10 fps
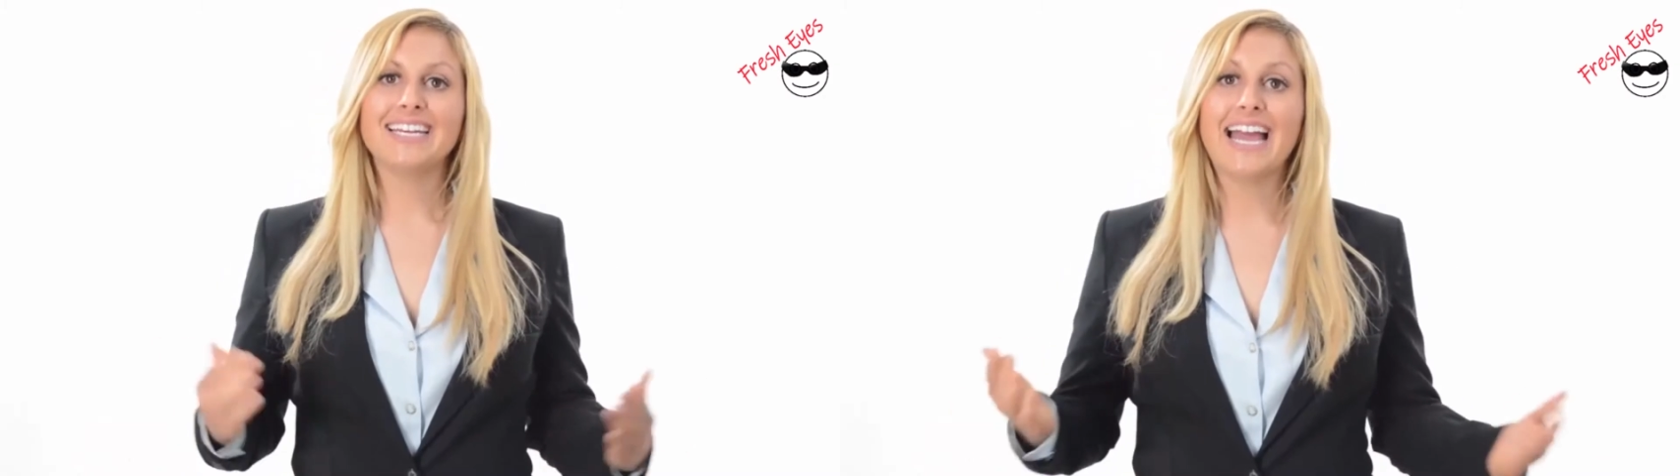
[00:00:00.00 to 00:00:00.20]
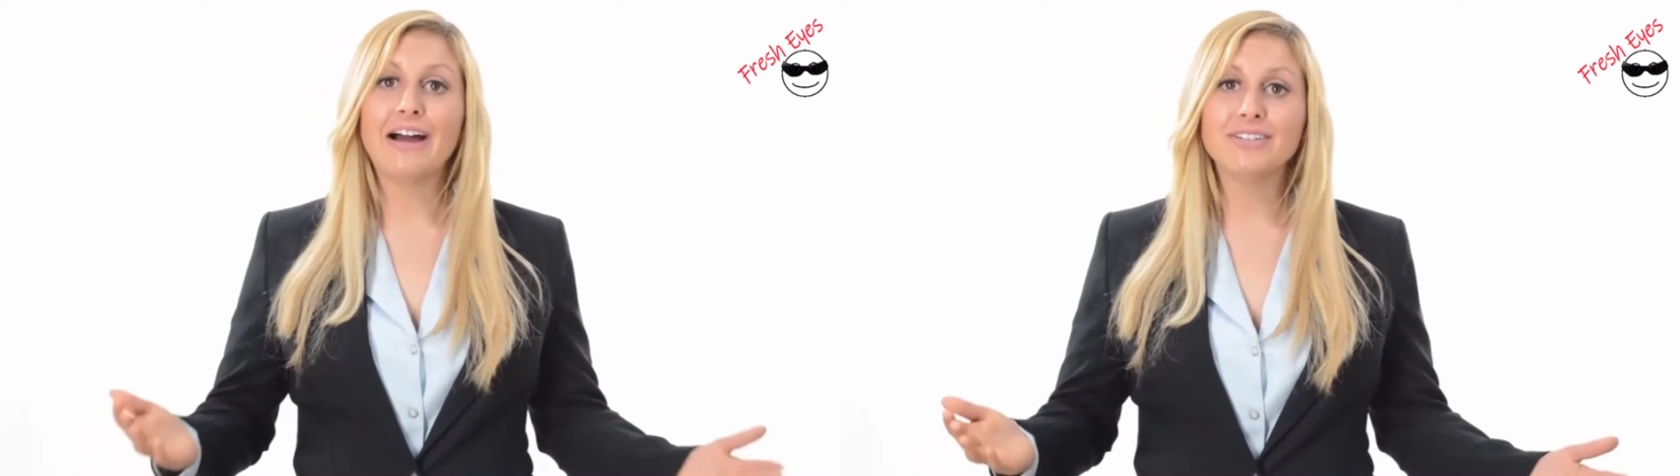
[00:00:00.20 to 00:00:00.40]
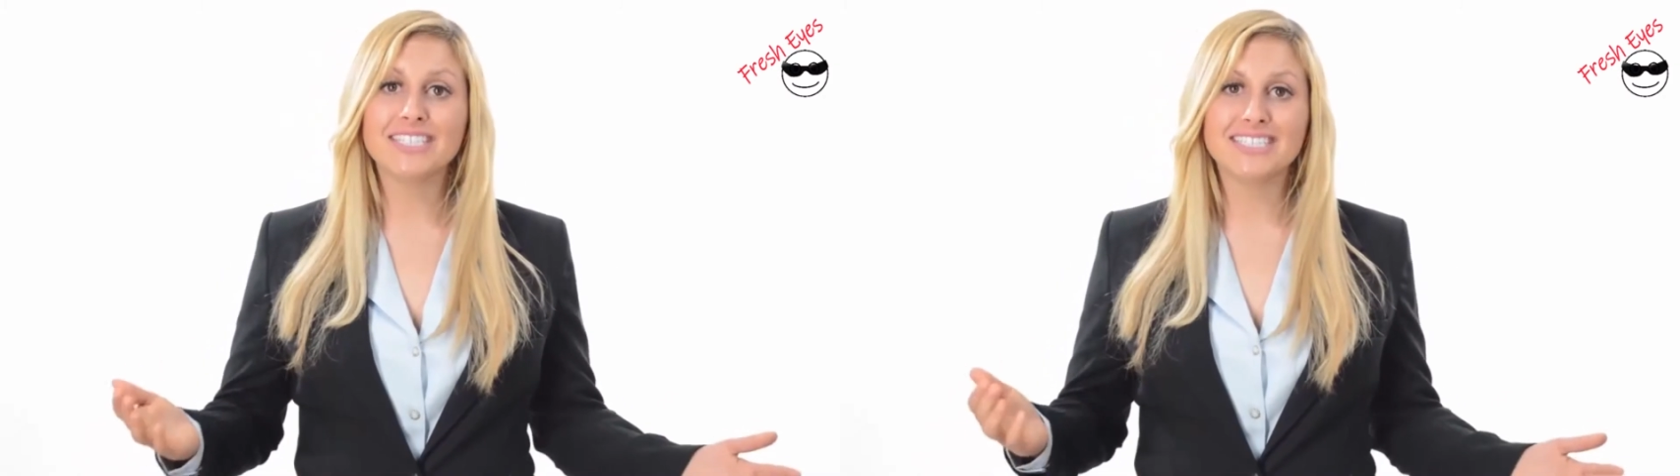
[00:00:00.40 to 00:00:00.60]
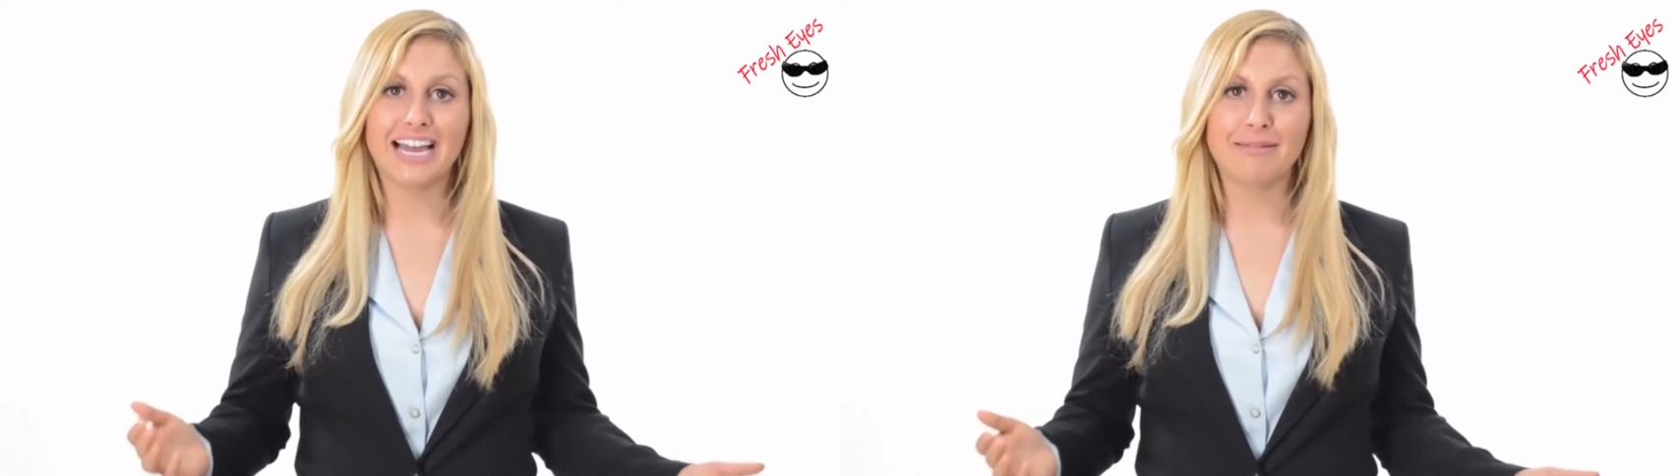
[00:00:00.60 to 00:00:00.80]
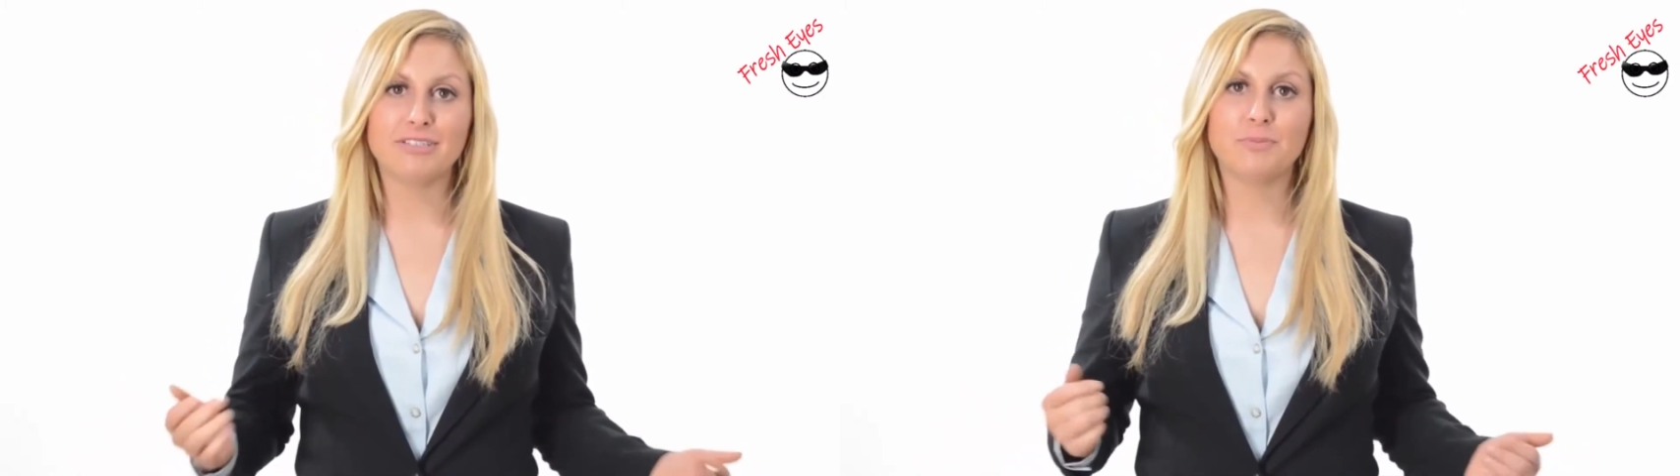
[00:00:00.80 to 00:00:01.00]
Now is the
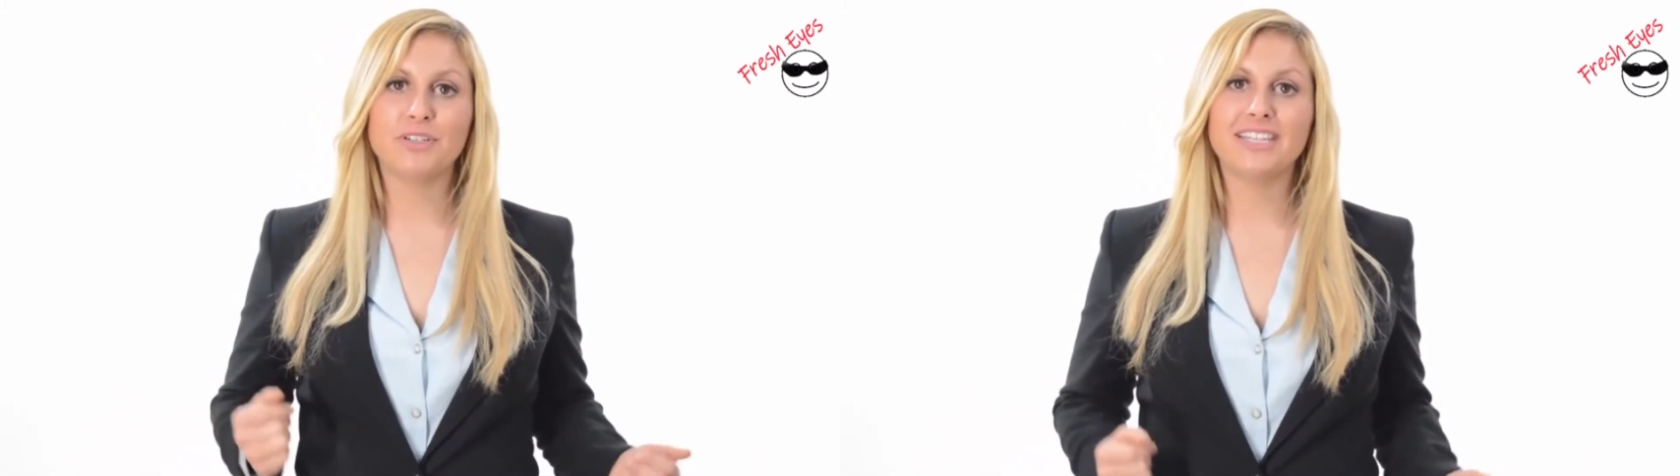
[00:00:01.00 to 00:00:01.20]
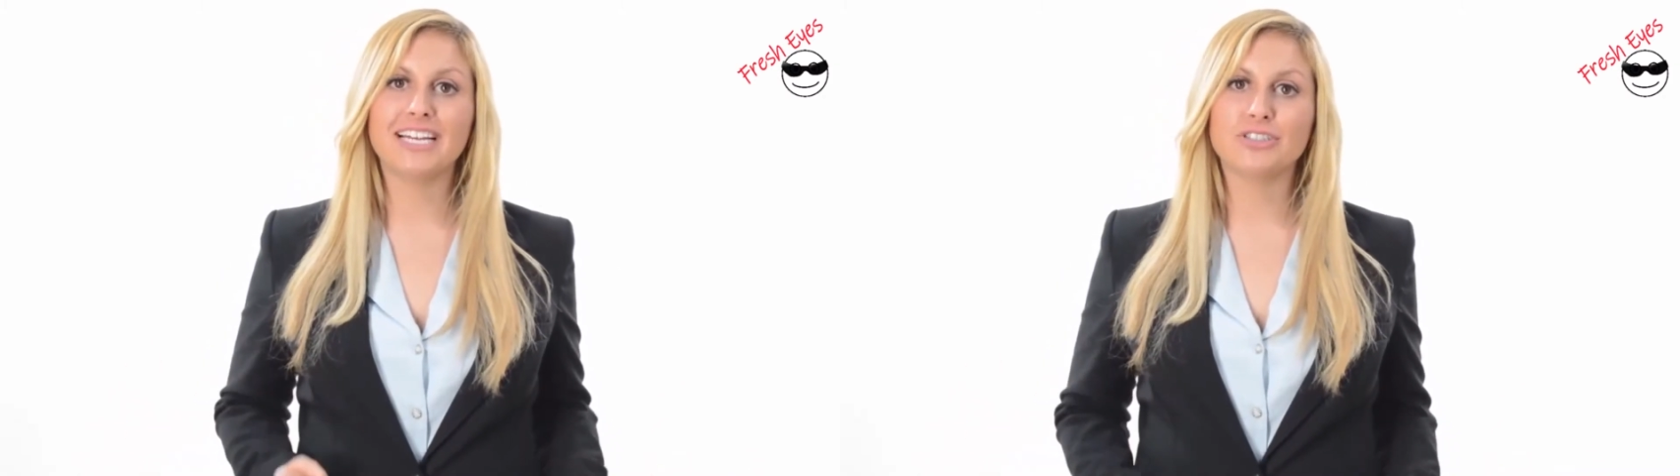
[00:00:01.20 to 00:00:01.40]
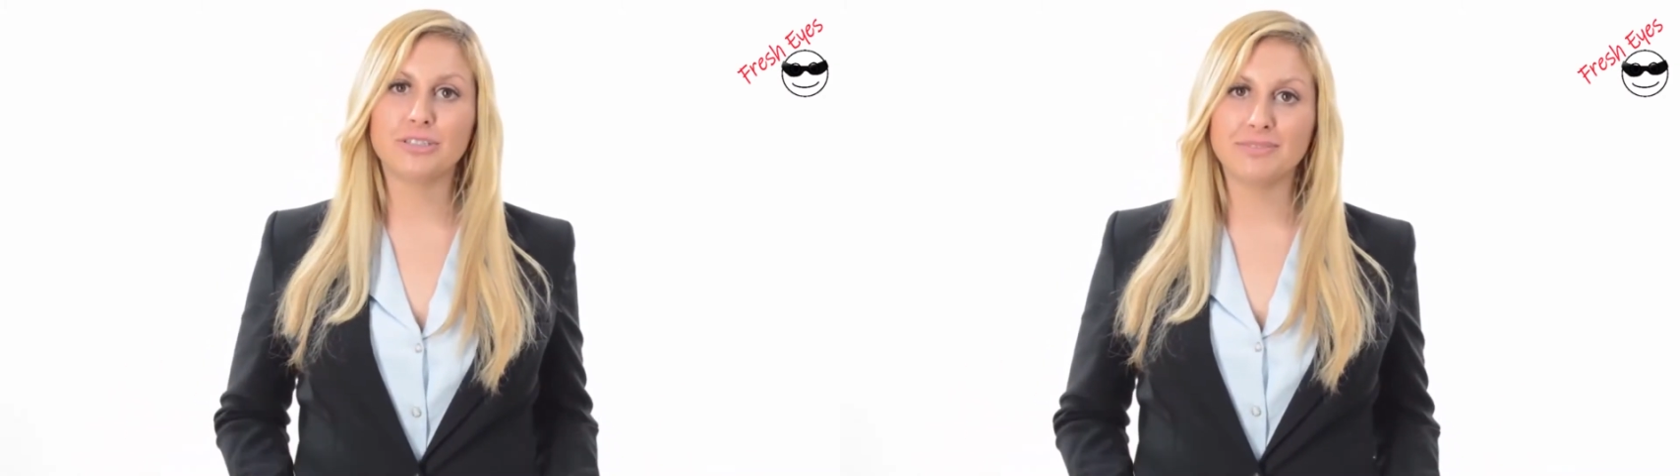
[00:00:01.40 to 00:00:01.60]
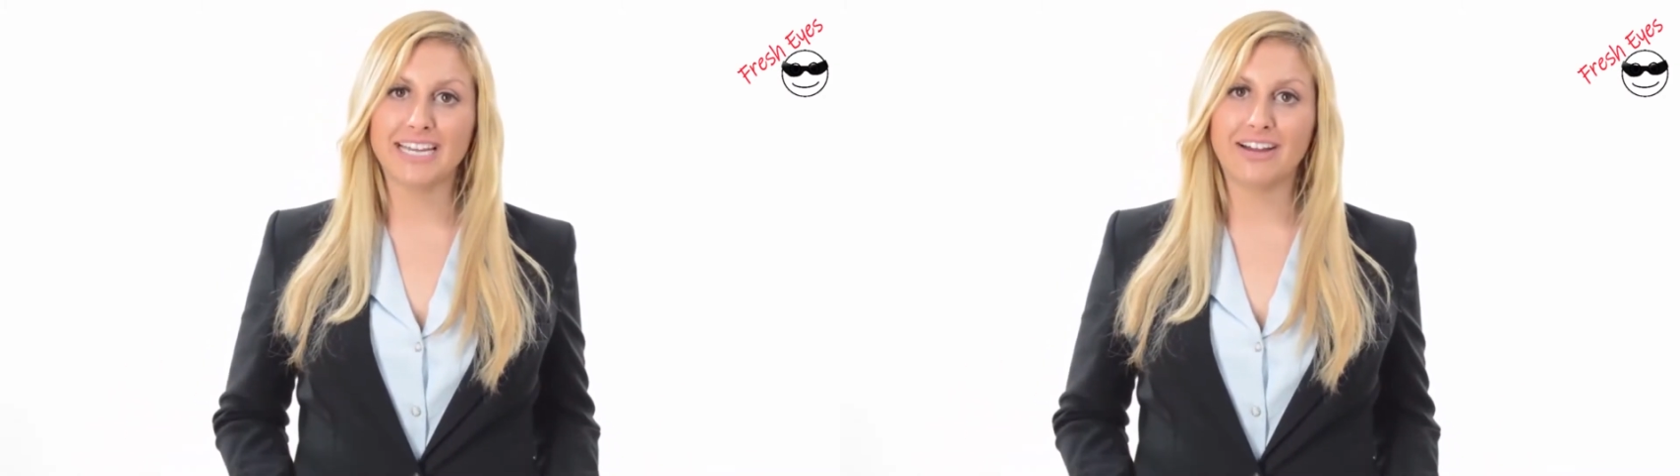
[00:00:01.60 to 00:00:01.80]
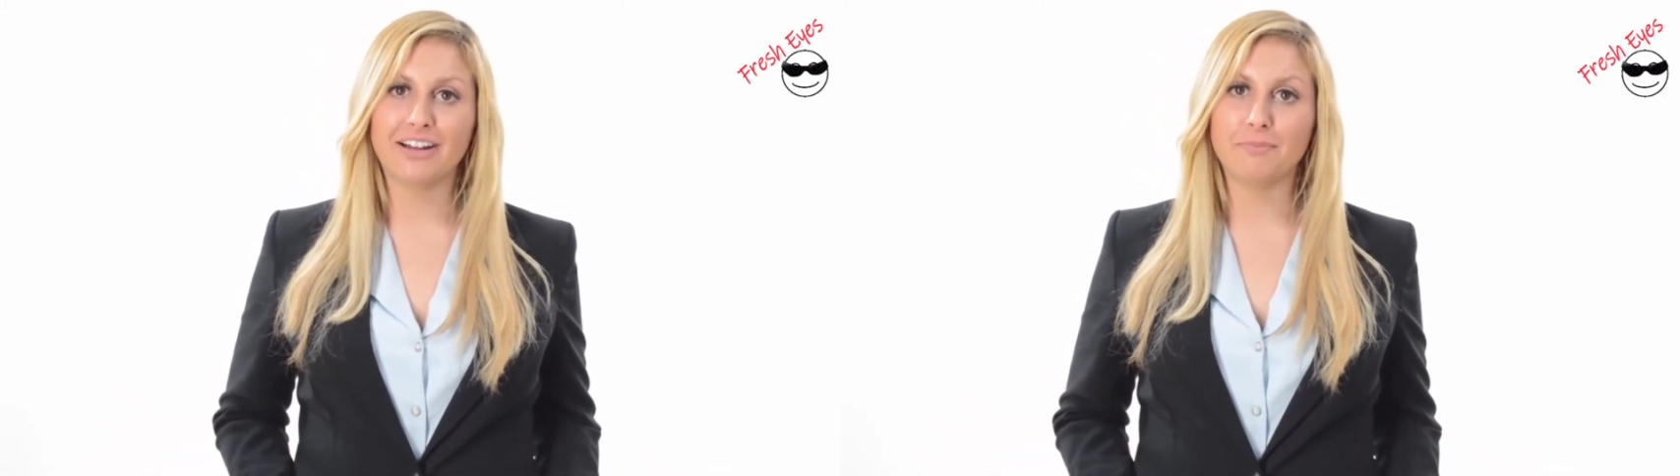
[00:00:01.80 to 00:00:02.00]
time to put that dream
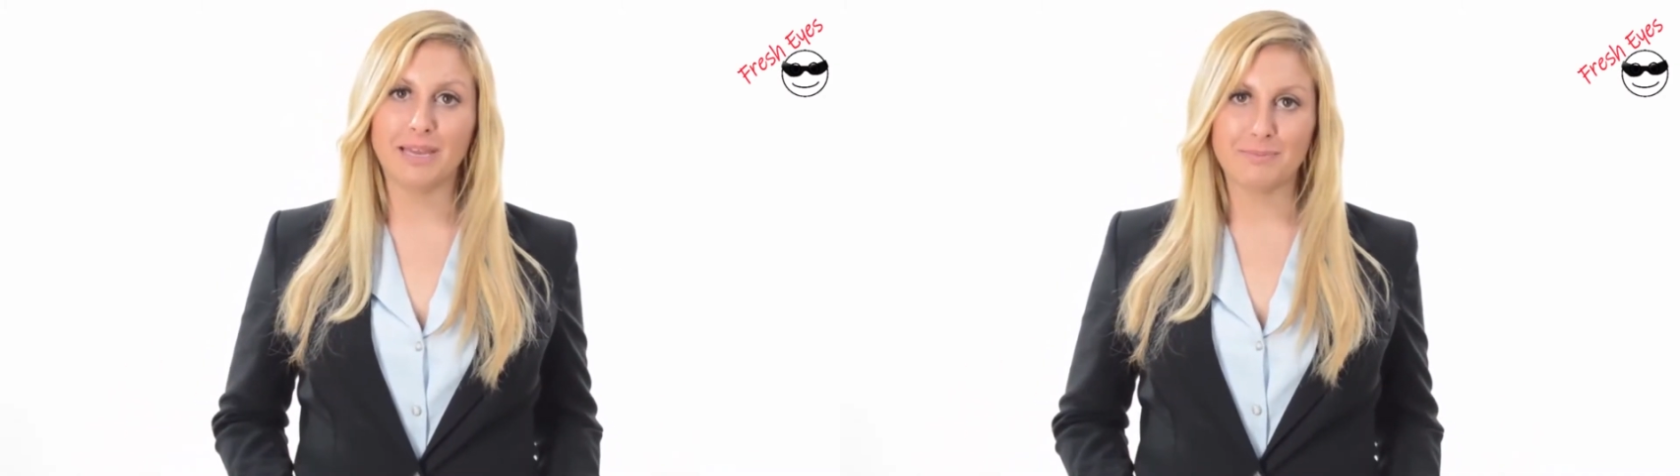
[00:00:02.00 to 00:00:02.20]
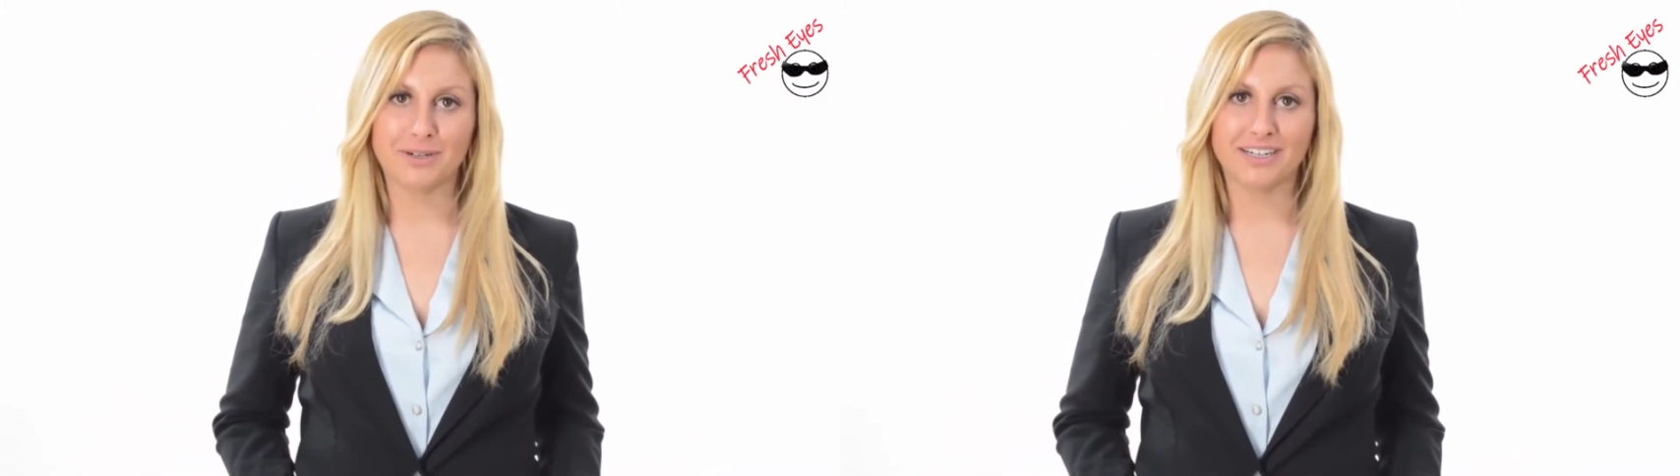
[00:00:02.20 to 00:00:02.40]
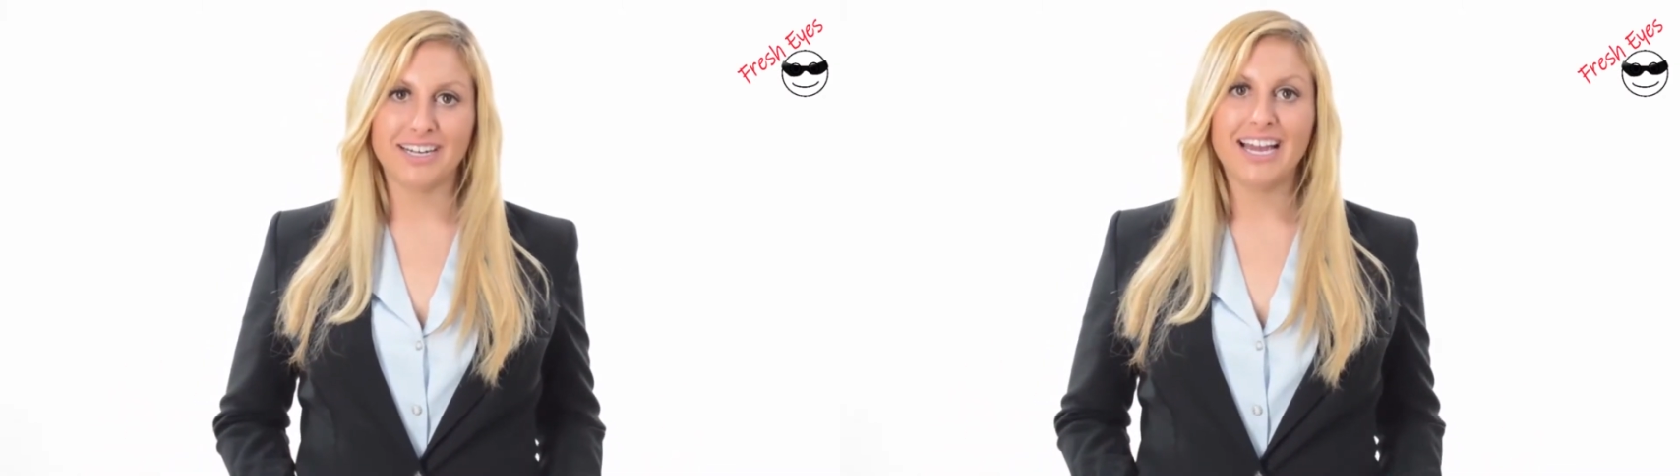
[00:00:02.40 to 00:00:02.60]
down on paper